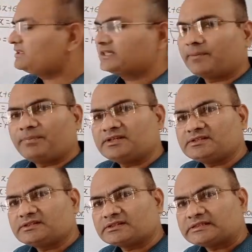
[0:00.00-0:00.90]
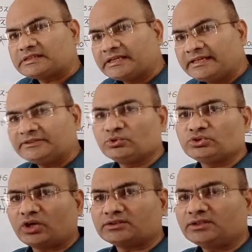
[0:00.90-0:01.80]
step is linked to
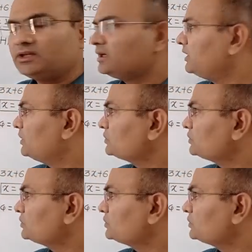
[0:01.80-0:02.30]
each other.